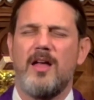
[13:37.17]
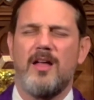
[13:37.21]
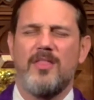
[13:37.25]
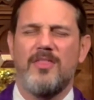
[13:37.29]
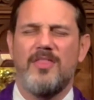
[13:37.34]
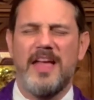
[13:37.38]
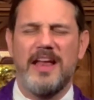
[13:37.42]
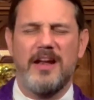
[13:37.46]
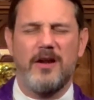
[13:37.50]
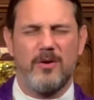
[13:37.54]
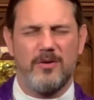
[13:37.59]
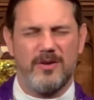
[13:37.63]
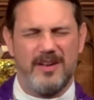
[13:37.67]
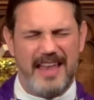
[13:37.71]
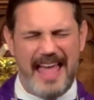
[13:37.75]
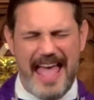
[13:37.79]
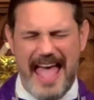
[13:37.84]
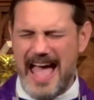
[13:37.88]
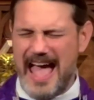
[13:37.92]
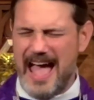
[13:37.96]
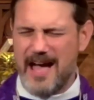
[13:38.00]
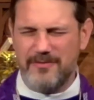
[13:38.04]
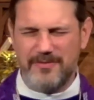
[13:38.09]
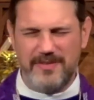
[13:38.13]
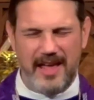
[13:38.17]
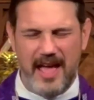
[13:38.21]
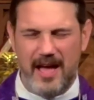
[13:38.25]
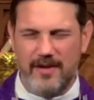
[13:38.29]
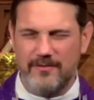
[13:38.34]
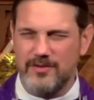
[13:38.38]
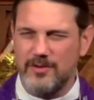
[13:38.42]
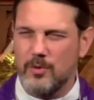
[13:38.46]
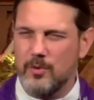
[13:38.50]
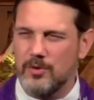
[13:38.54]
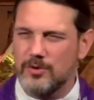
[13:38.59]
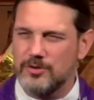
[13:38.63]
They don't have to
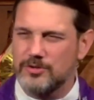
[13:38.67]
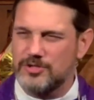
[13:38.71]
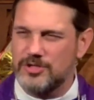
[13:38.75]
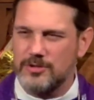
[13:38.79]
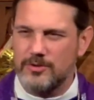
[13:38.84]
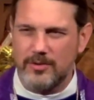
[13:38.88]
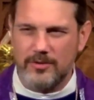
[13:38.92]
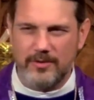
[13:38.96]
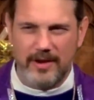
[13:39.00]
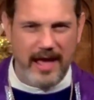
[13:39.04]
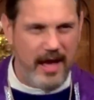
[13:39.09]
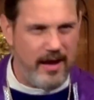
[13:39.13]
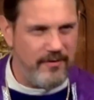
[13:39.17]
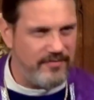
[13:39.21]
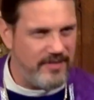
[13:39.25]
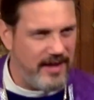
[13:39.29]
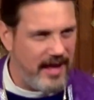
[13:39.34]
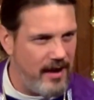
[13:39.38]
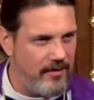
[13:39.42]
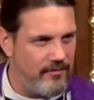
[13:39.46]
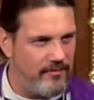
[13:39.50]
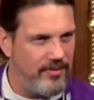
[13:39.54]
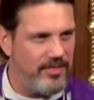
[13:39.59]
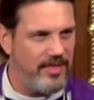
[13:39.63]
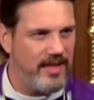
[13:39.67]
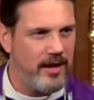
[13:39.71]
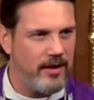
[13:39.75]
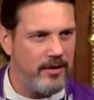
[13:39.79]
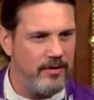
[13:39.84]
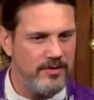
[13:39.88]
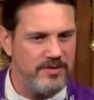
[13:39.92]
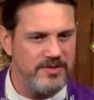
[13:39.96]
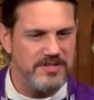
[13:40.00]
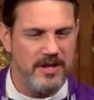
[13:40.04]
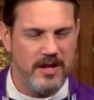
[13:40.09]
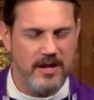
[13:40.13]
have yours, you don't have to have
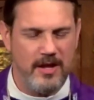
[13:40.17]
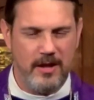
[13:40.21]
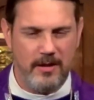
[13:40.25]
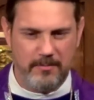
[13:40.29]
theirs.